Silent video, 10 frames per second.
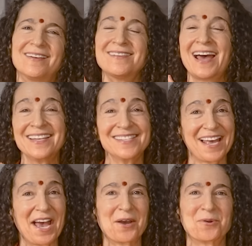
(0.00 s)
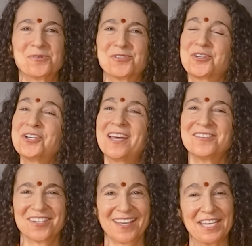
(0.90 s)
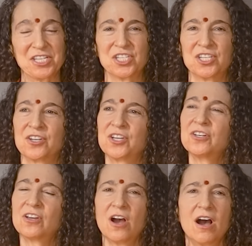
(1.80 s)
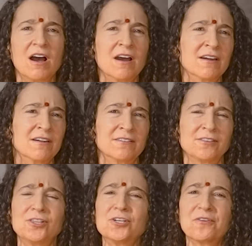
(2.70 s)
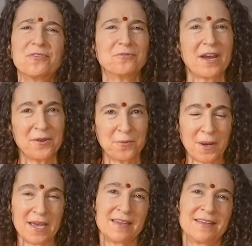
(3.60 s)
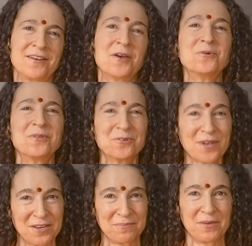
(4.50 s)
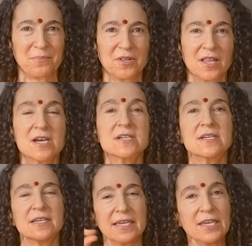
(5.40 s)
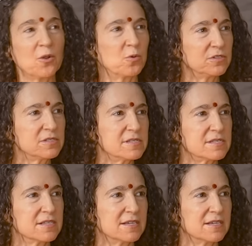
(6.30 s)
nice house, good education, good car, look the right way, know the right people, equals